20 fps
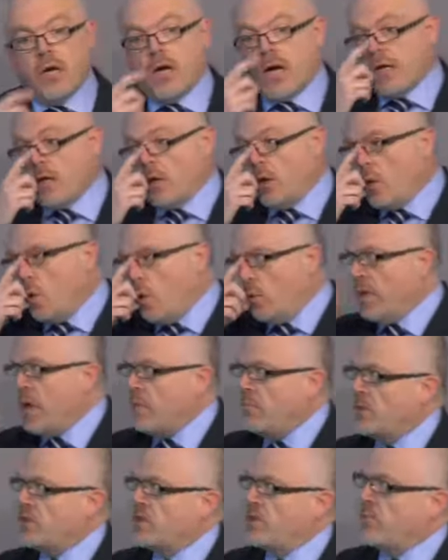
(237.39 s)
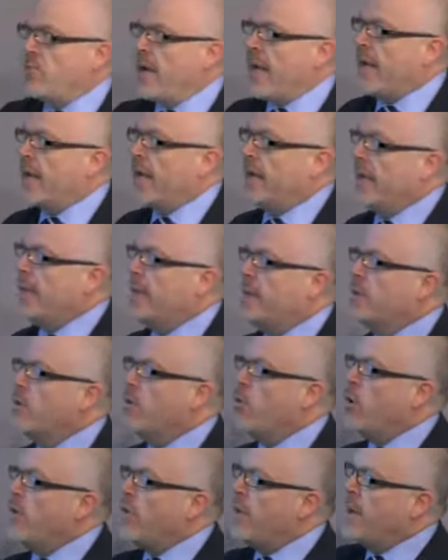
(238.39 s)
I can call numbers directly,
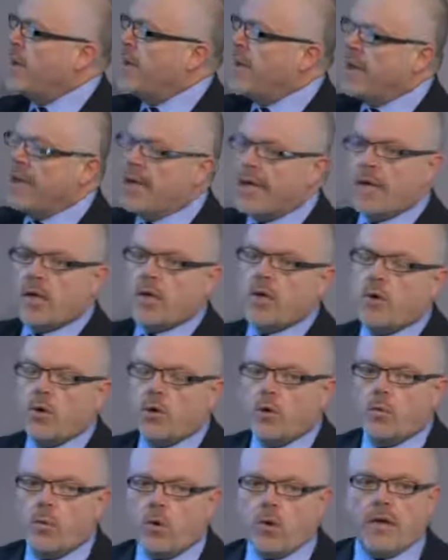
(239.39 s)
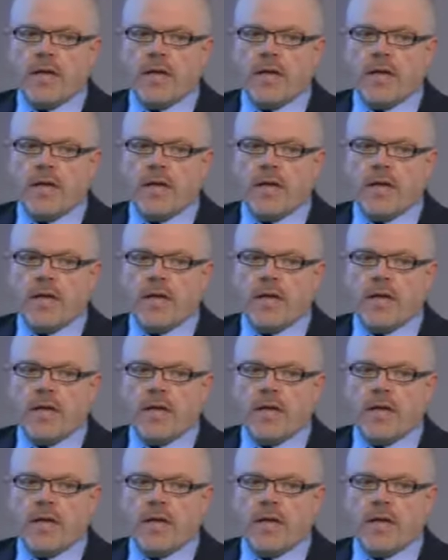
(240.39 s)
or if I make a Lync call, what